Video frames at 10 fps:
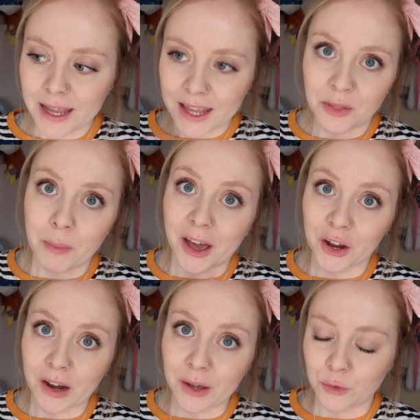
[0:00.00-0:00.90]
in the
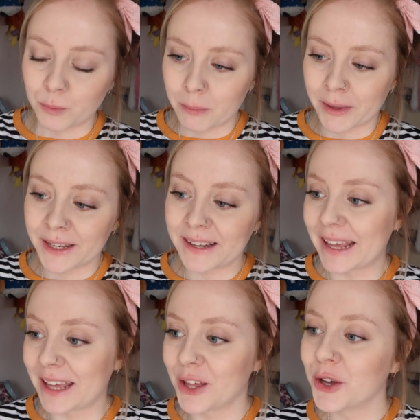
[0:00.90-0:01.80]
background but
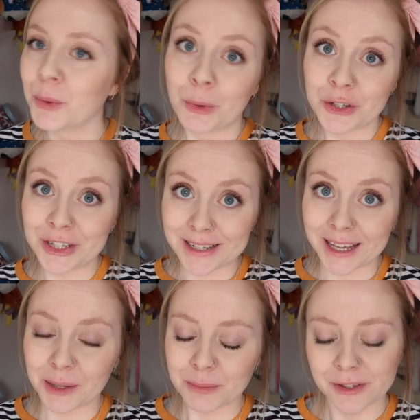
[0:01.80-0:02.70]
mainly washi
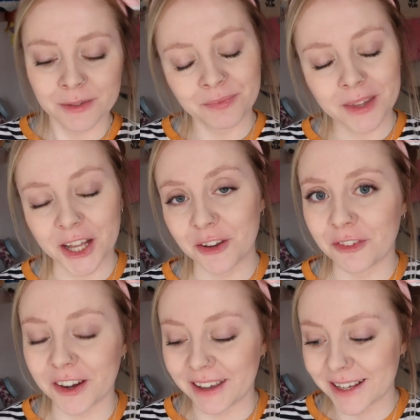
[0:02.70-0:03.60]
tapes and I'm
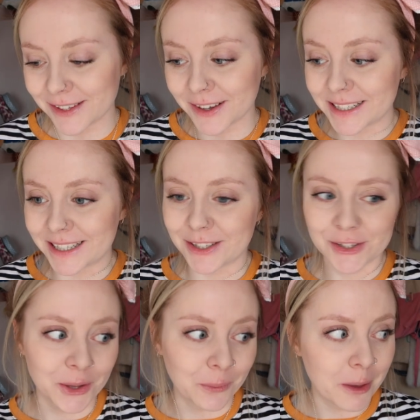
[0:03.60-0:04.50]
very excited
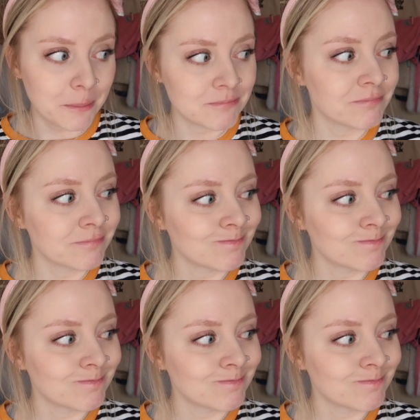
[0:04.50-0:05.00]
so um,